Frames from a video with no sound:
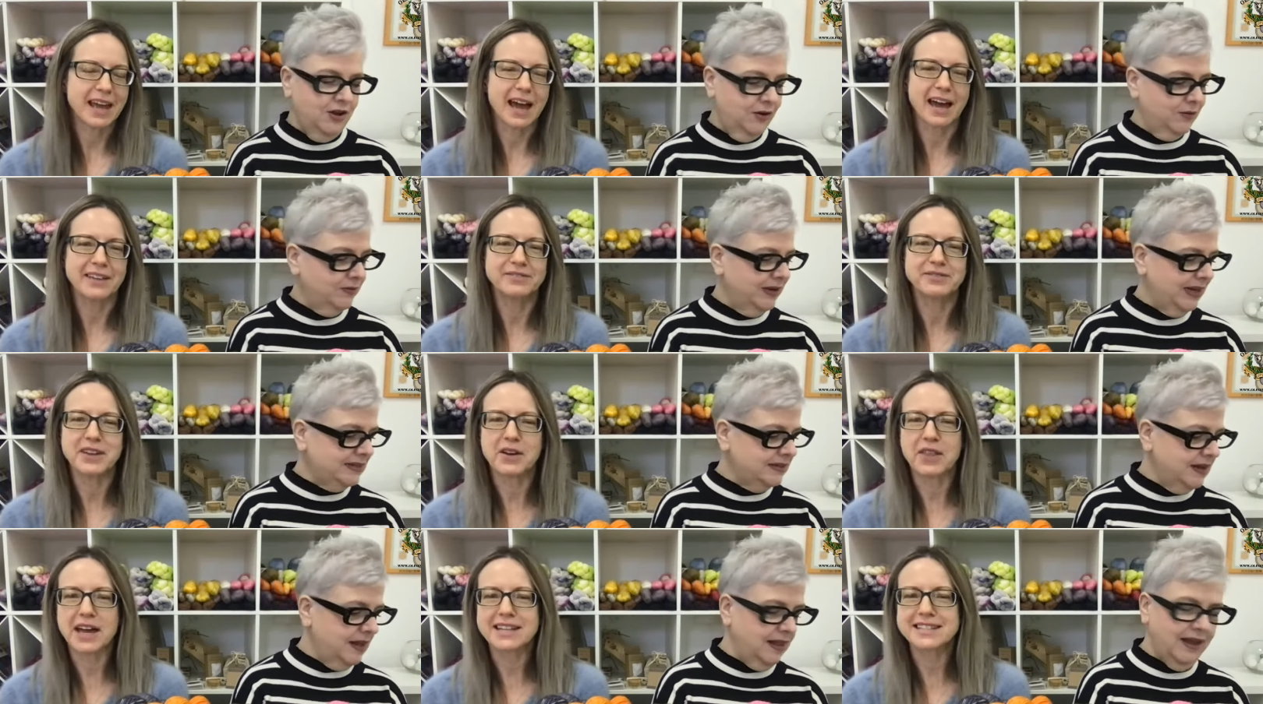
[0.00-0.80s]
Speaker 1: No, yeah,
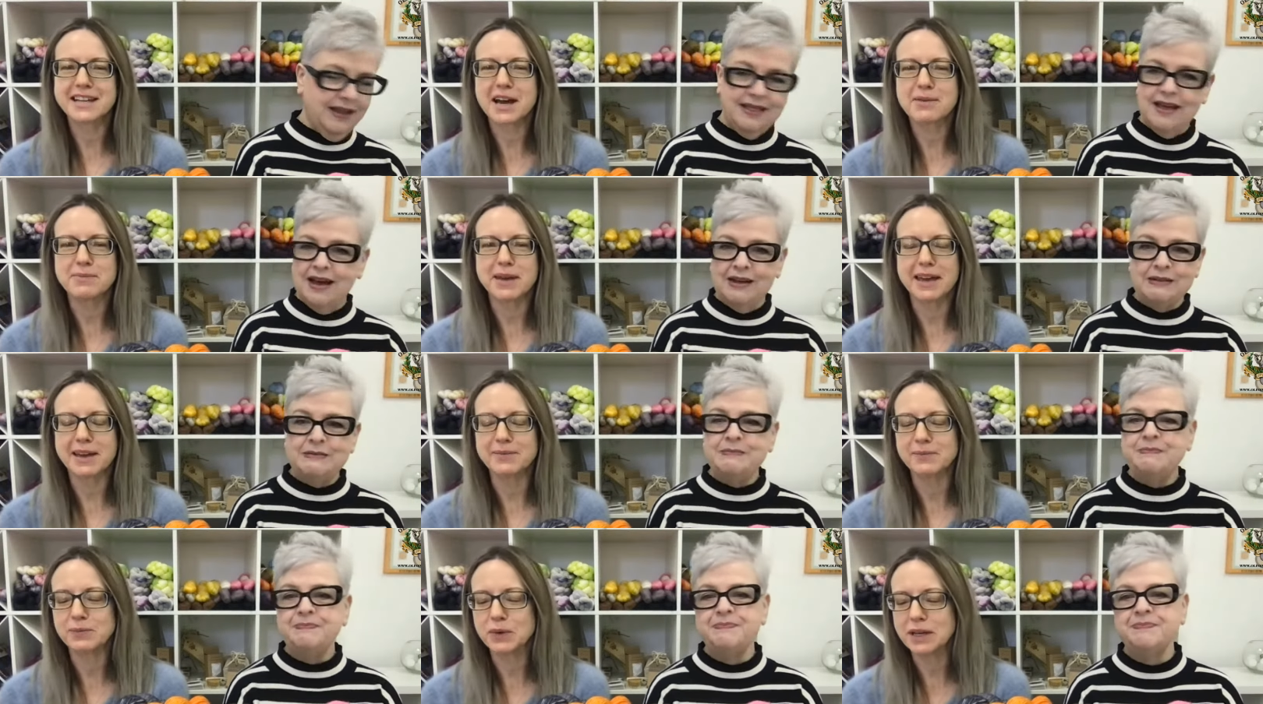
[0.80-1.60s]
no, not that's like not that.
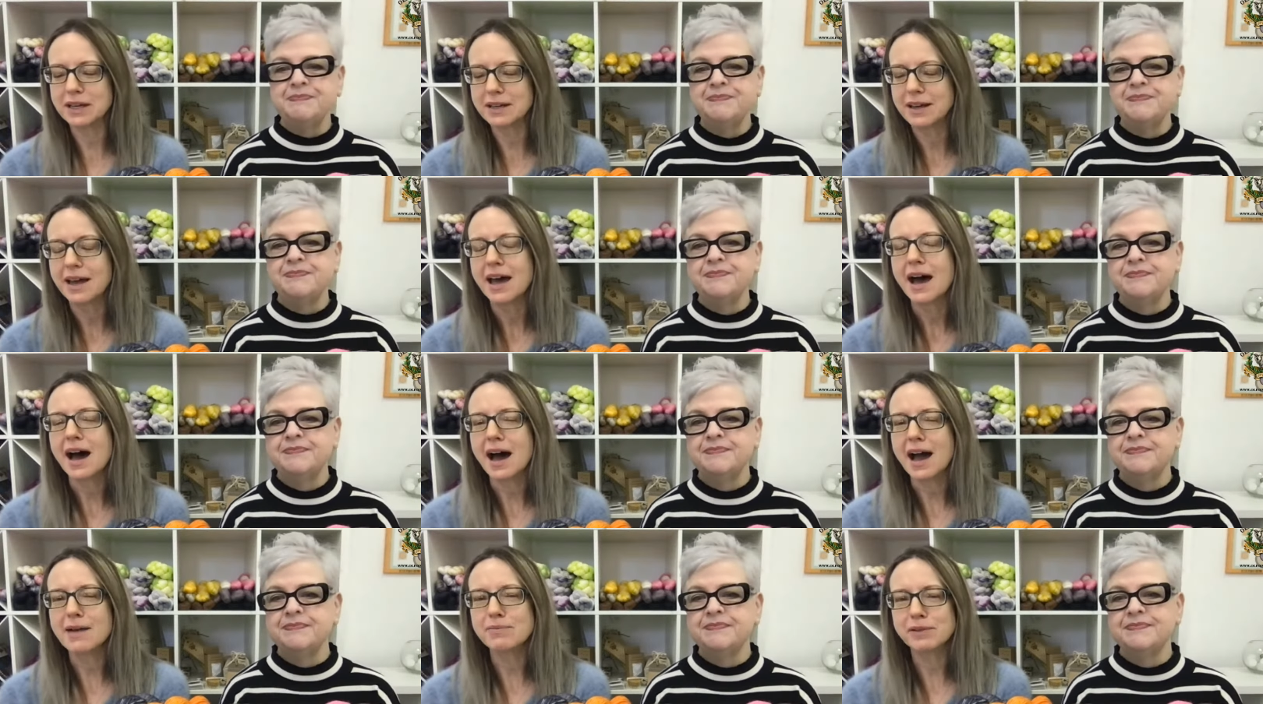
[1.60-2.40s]
me. We
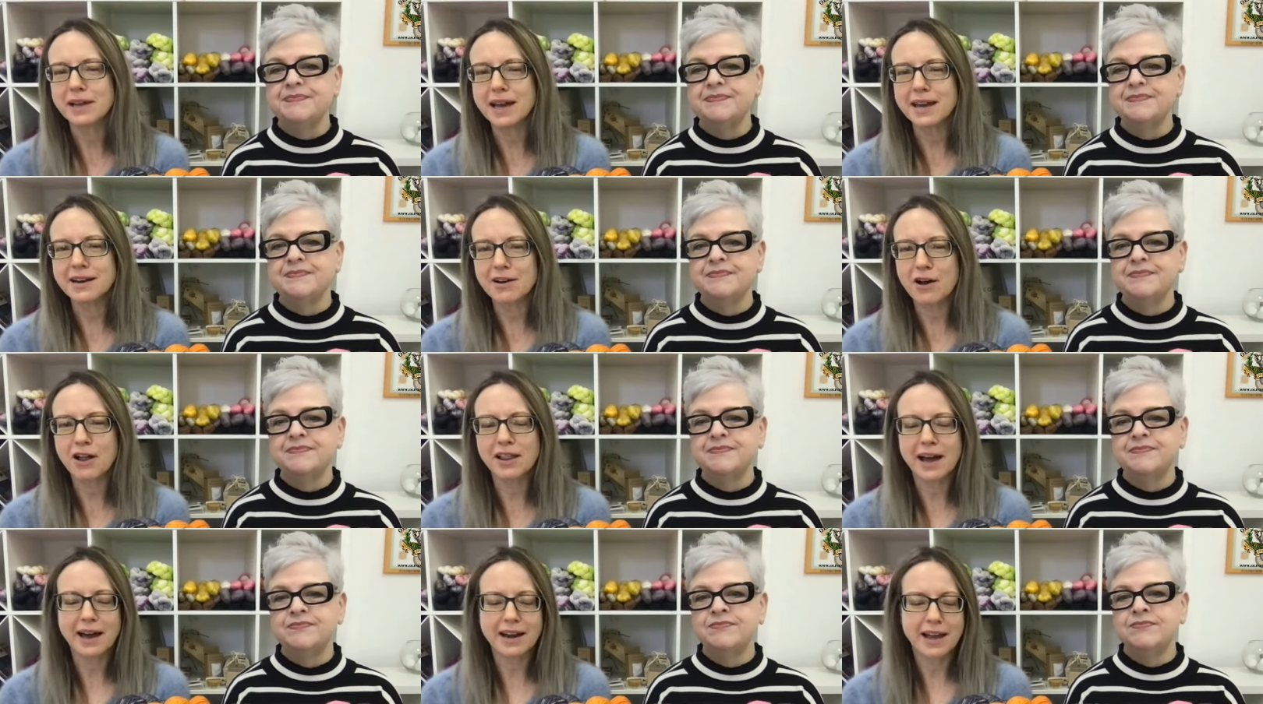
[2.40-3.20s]
I plan it
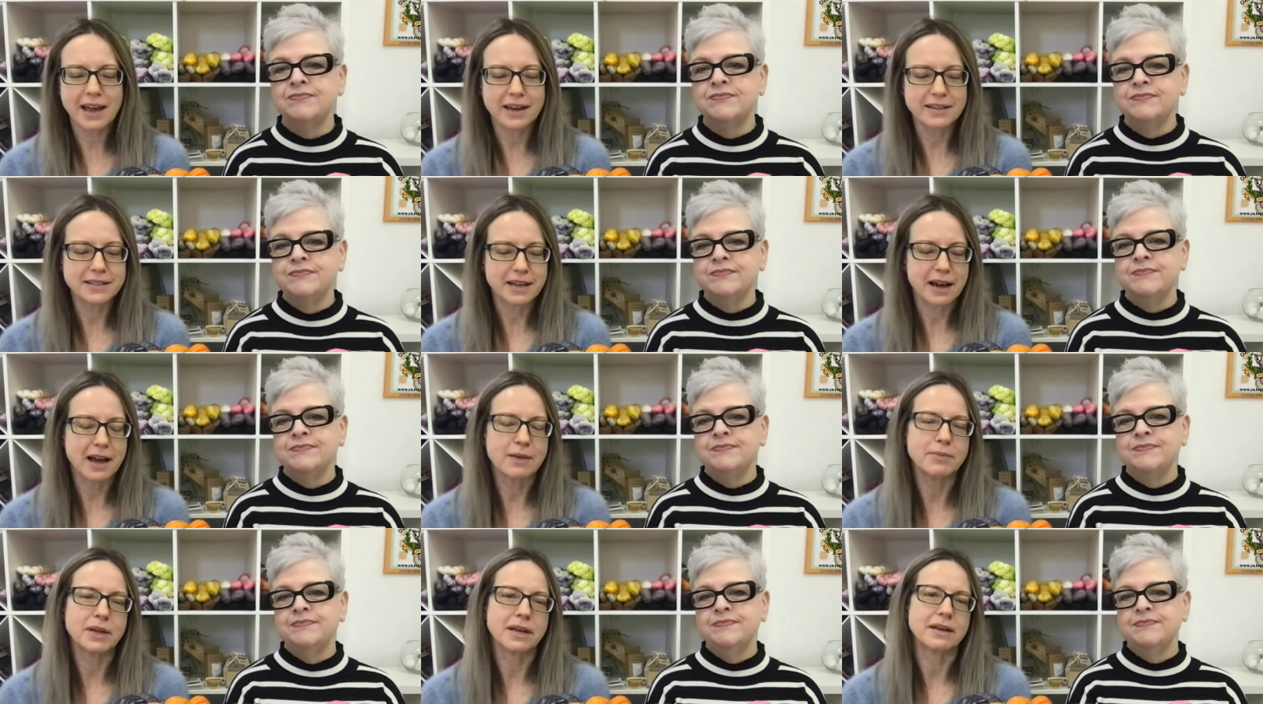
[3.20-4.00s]
all out ahead of
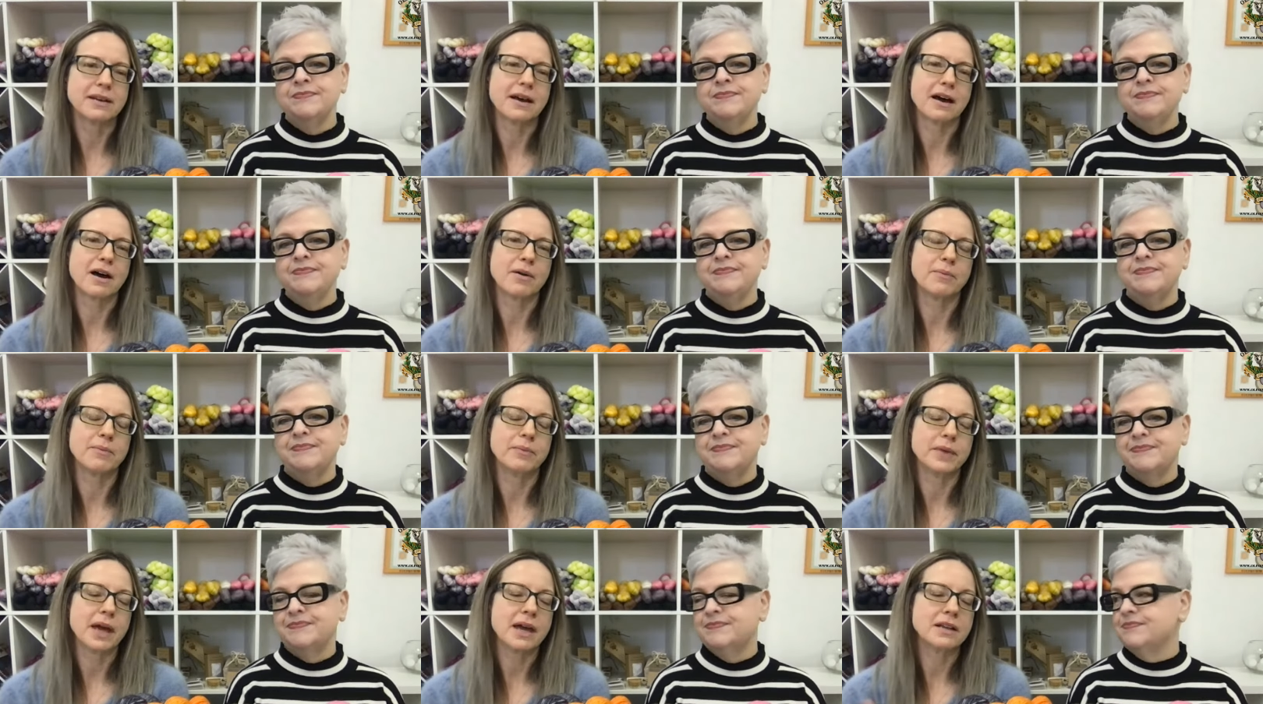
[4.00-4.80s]
time, and
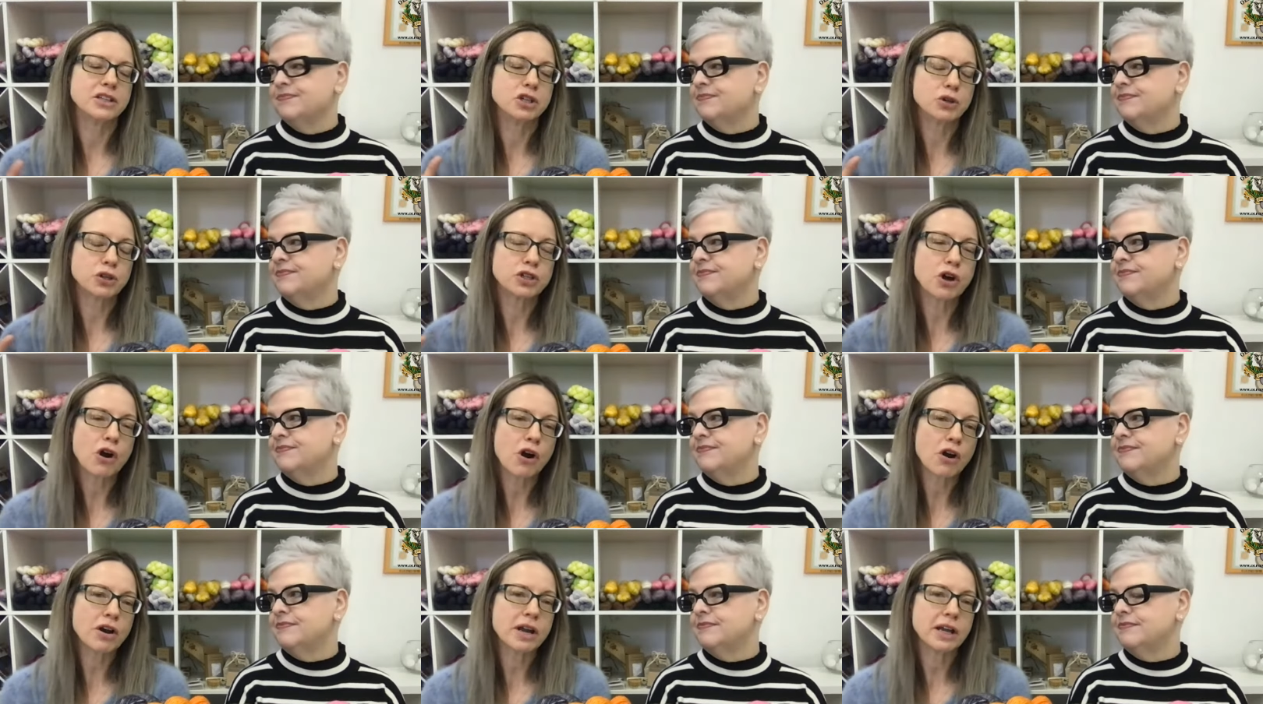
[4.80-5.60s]
um, and your
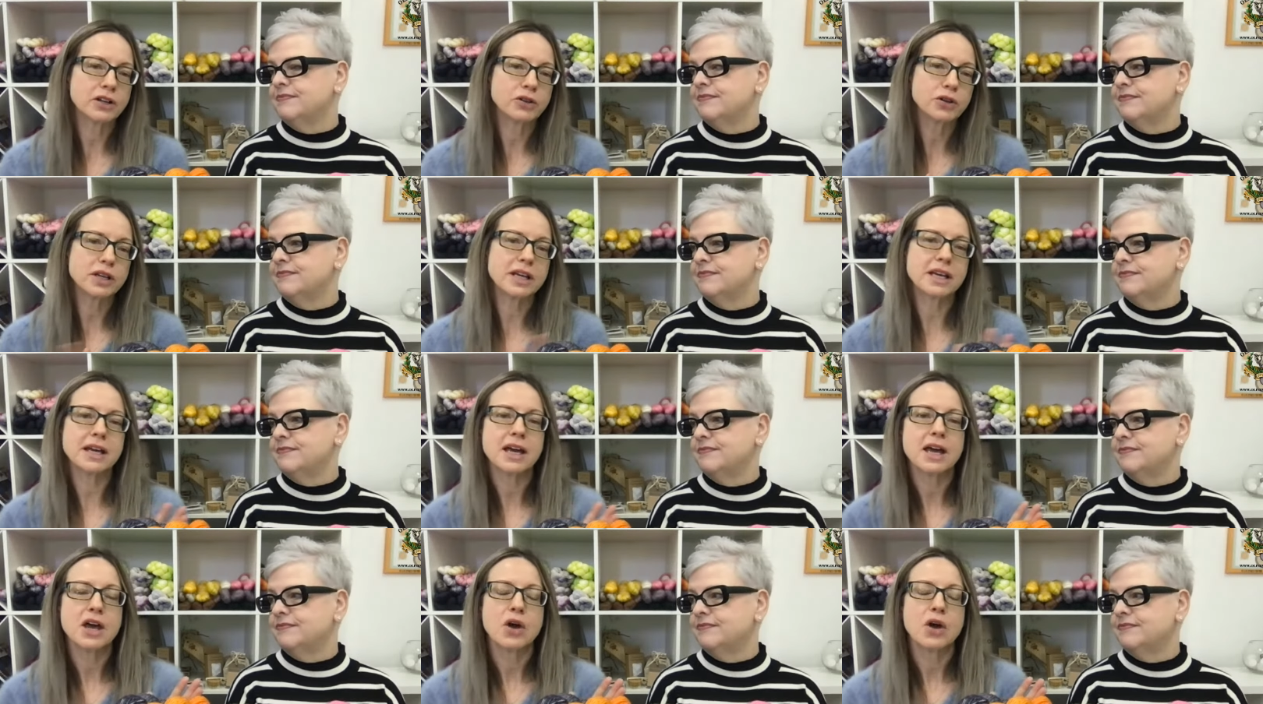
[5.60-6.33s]
yarn and goody